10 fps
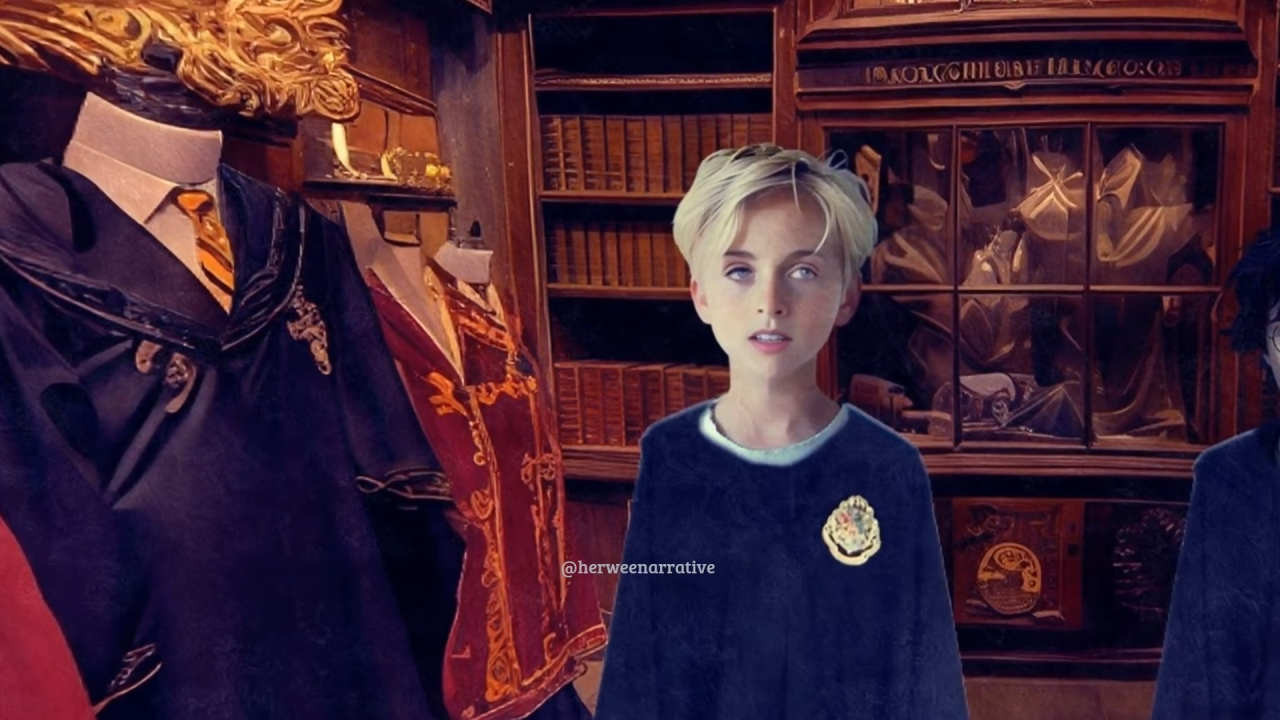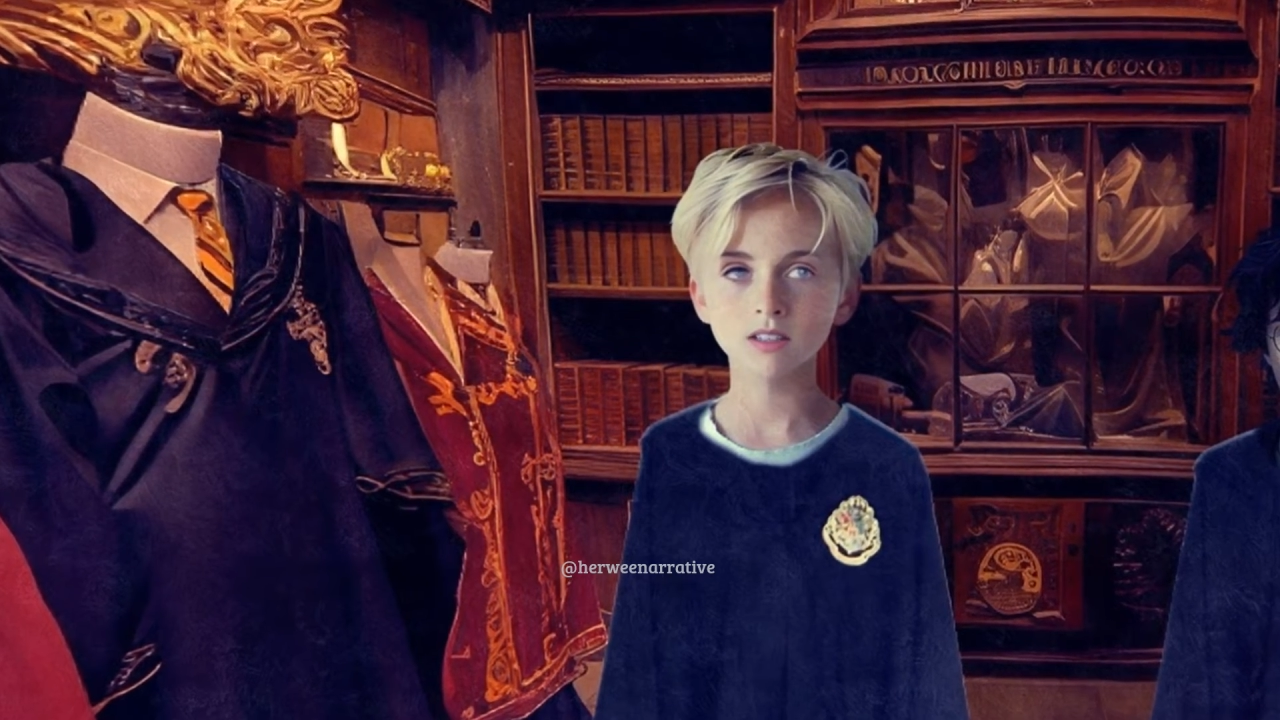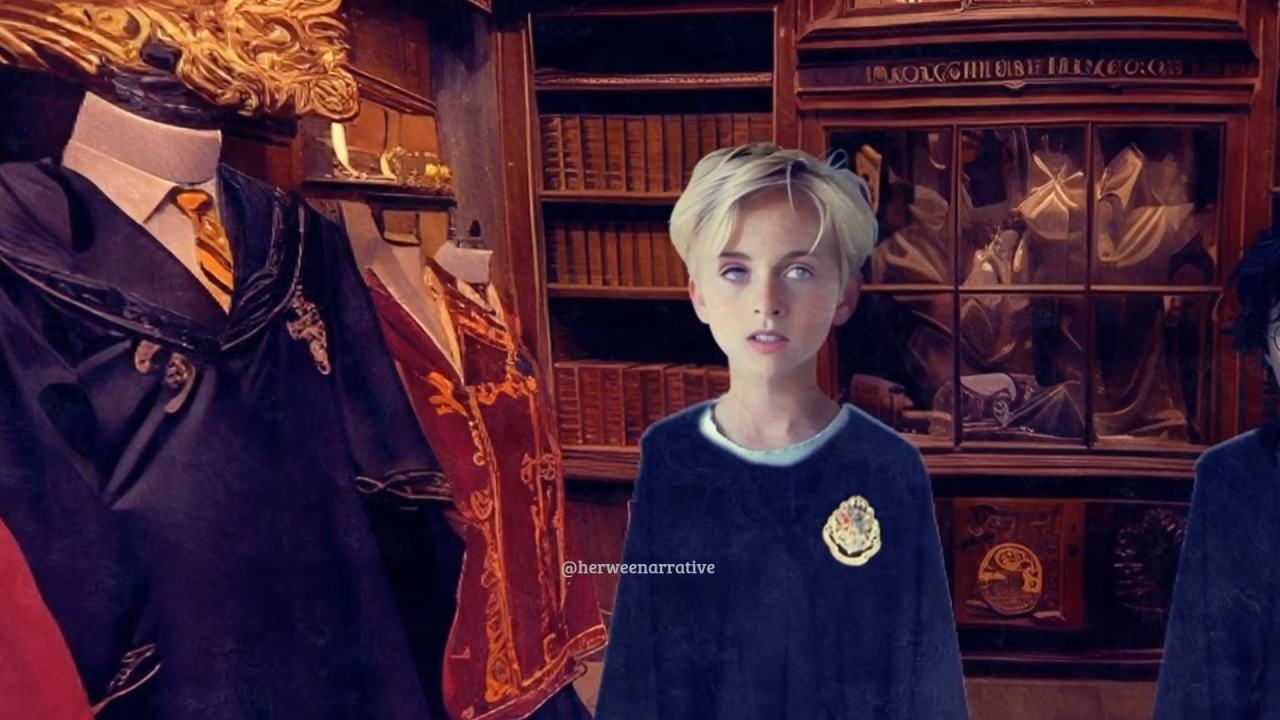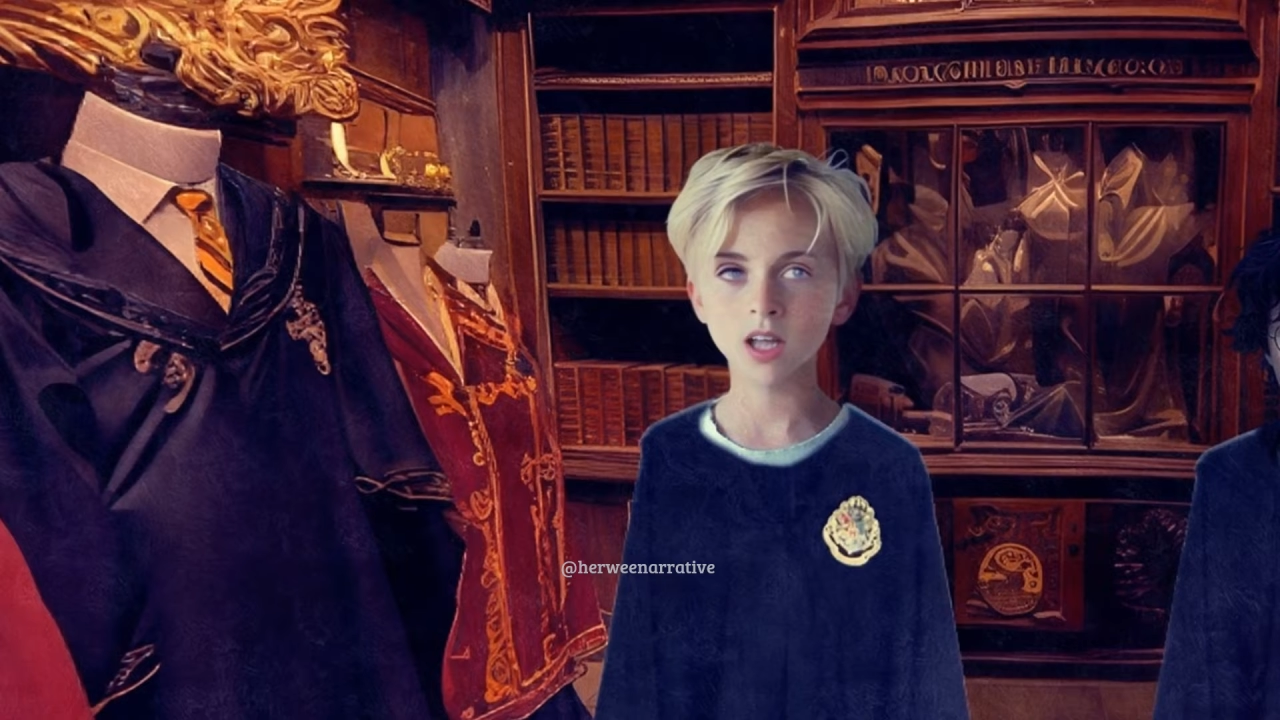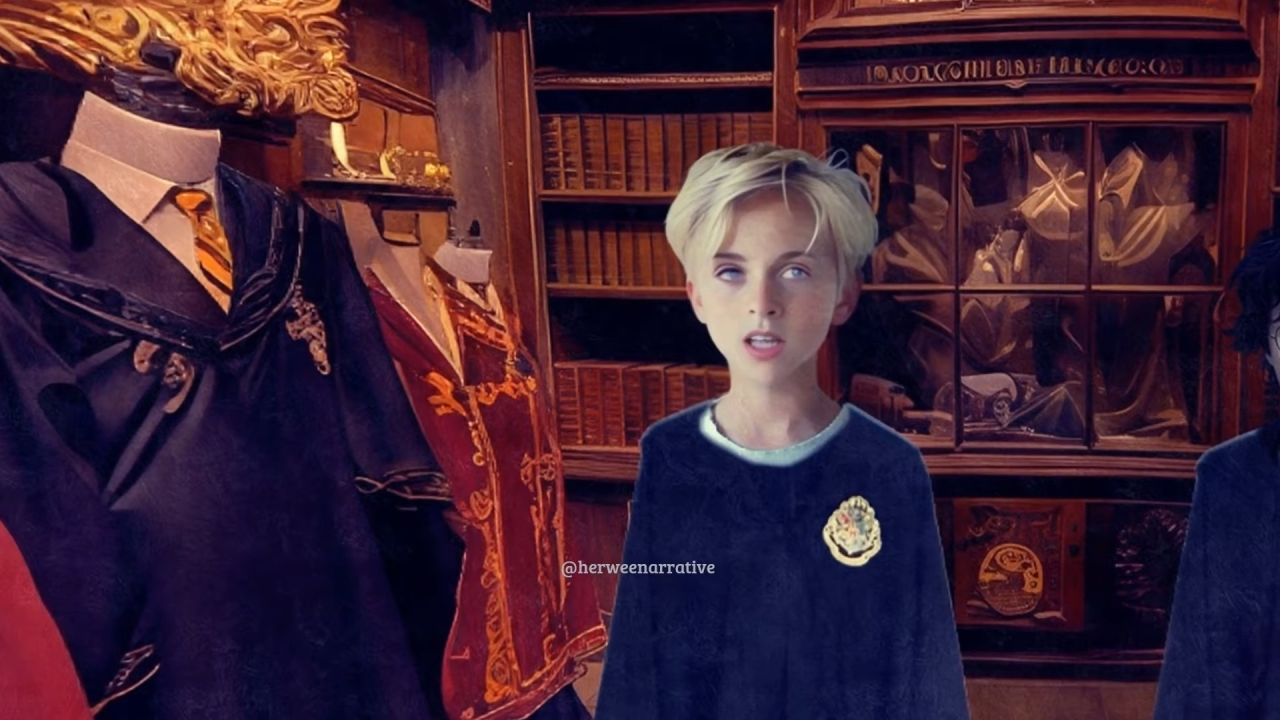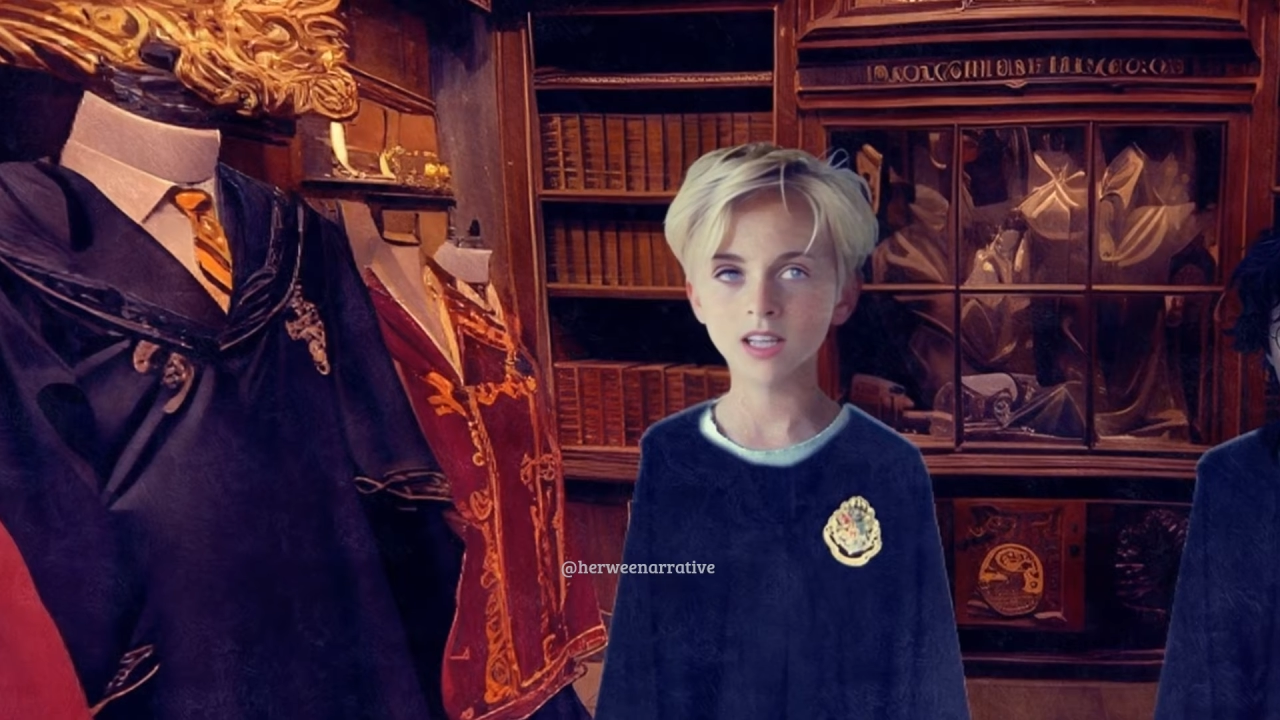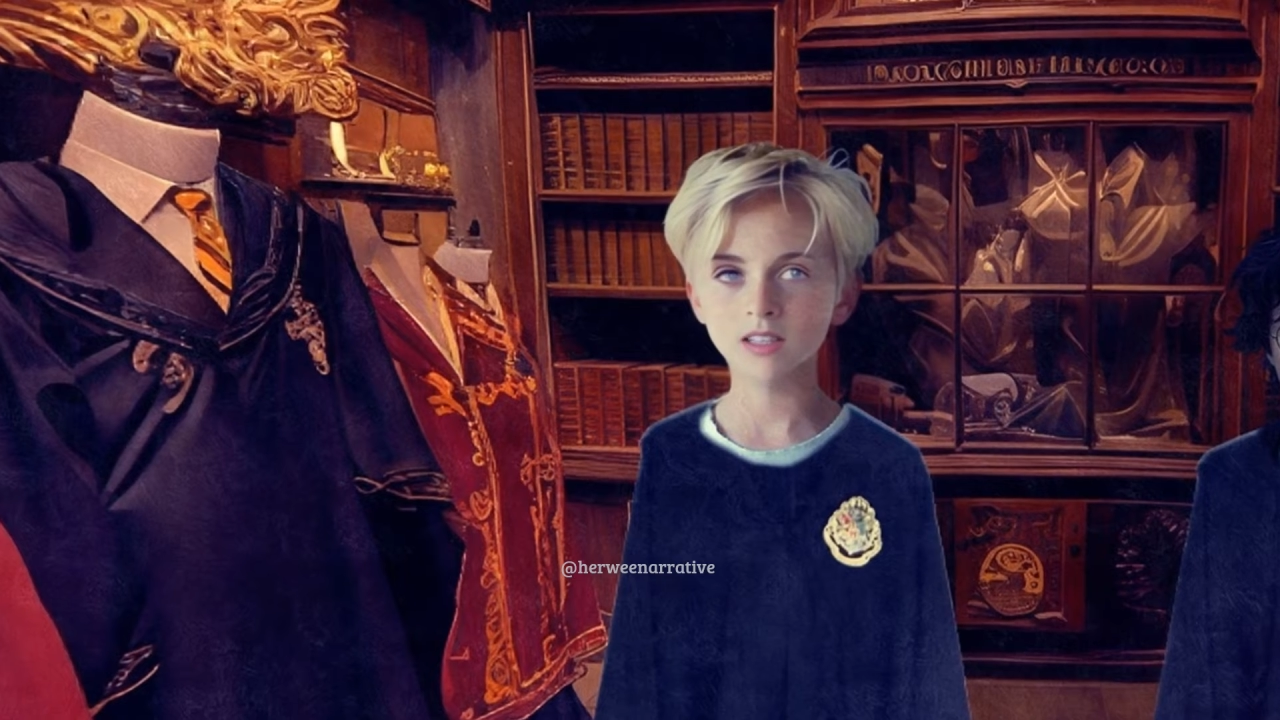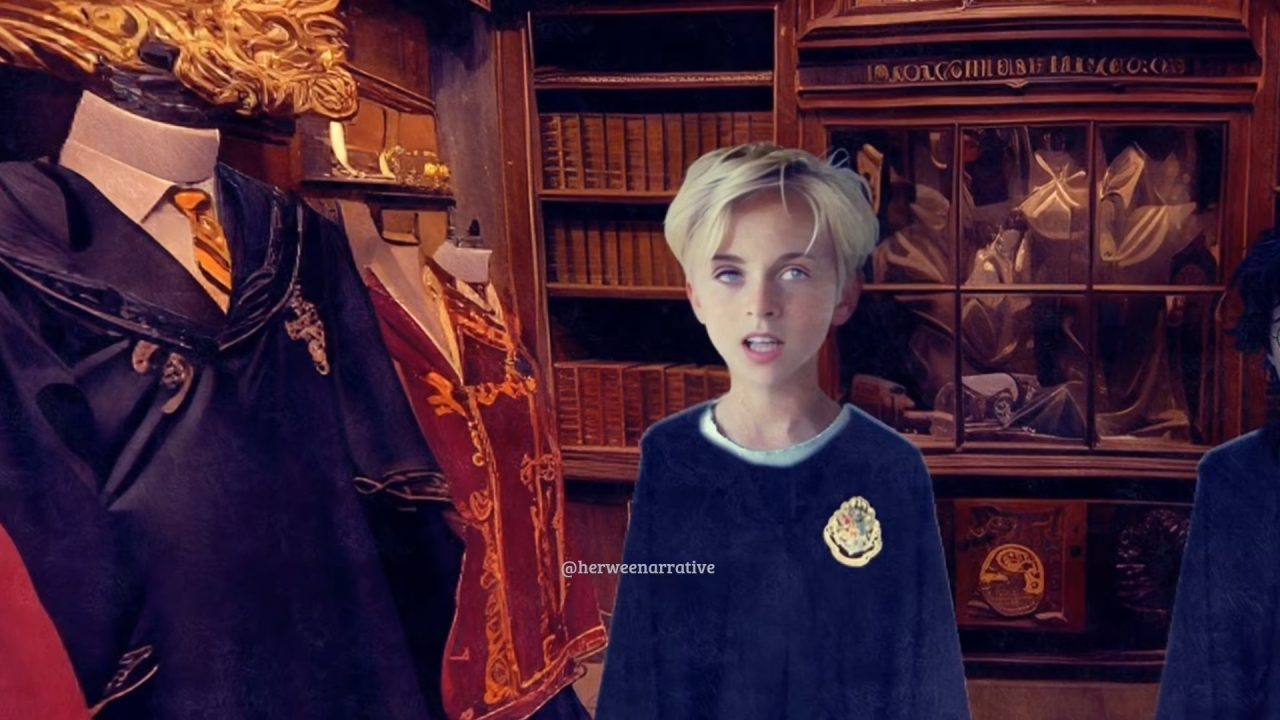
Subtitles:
he gets drunk